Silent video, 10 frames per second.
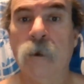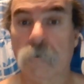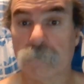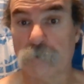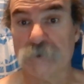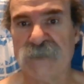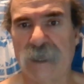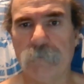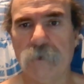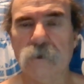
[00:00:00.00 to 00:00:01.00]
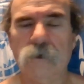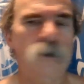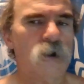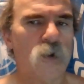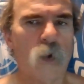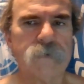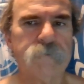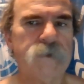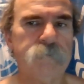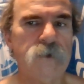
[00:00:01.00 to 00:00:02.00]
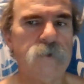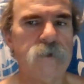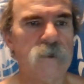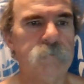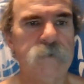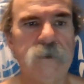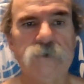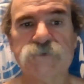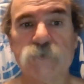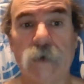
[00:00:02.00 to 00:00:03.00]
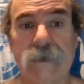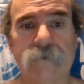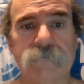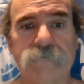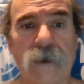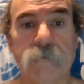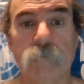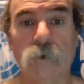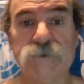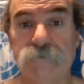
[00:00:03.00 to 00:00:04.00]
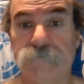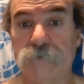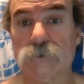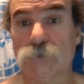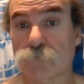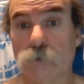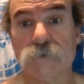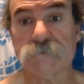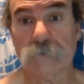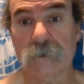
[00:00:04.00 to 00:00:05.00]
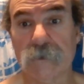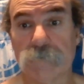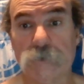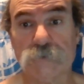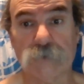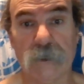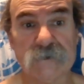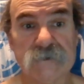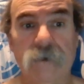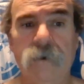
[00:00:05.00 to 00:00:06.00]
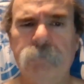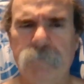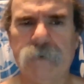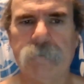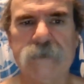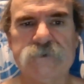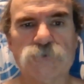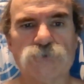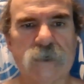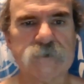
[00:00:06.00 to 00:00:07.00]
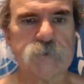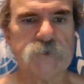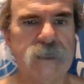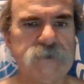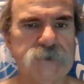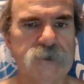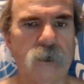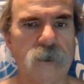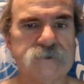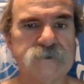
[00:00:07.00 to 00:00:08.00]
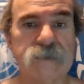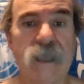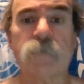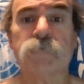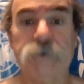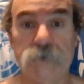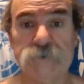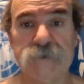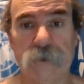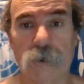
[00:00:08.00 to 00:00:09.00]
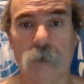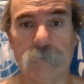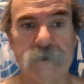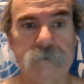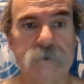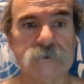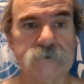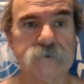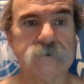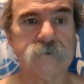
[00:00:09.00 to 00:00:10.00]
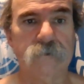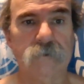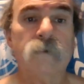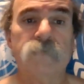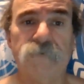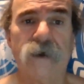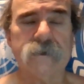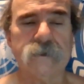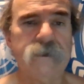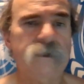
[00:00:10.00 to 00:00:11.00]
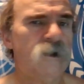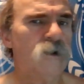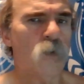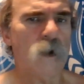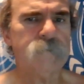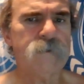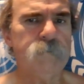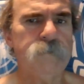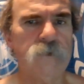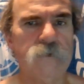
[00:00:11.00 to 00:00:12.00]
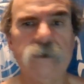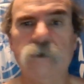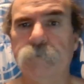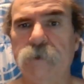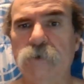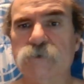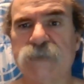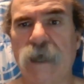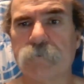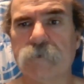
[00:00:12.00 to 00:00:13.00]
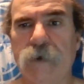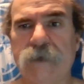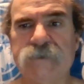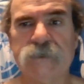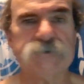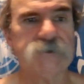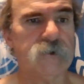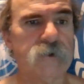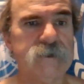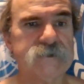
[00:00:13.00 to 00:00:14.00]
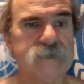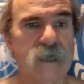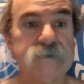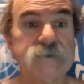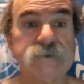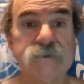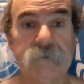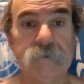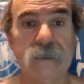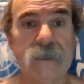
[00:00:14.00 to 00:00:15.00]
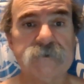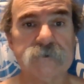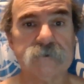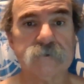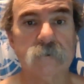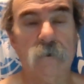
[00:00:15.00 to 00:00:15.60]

For example, quantum computing could be used to identify the most efficient routes for delivery trucks, minimizing transportation costs and reducing carbon emissions. Finally, quantum computing could be used to optimize engineering designs and simulations.